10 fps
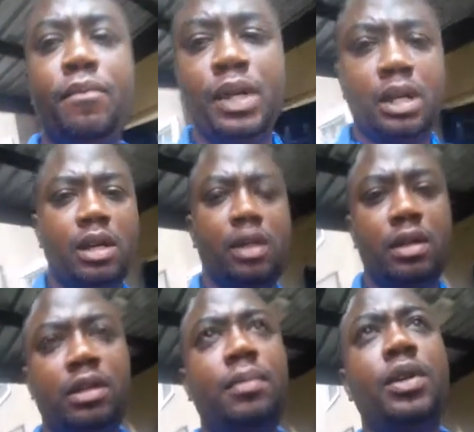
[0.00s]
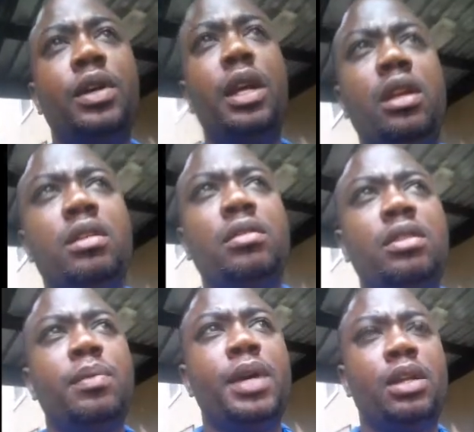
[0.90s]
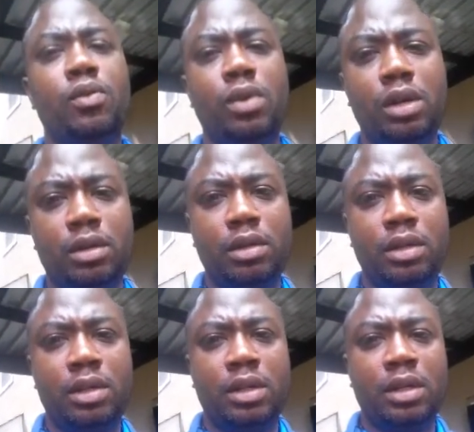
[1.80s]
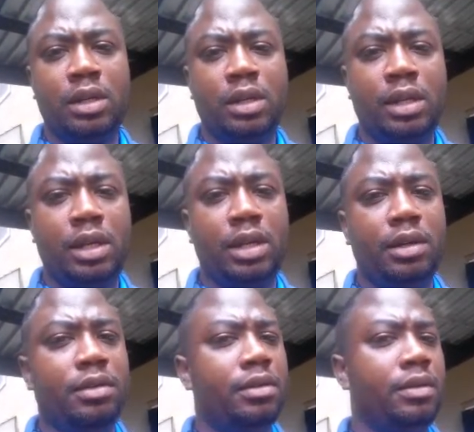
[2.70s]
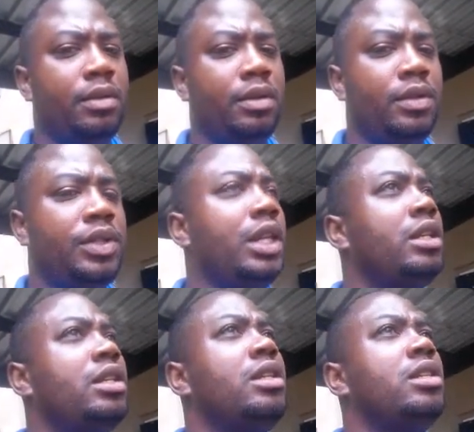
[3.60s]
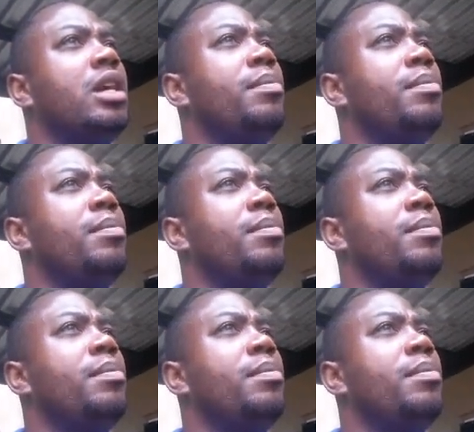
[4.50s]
But let me go ahead and get back to work and change these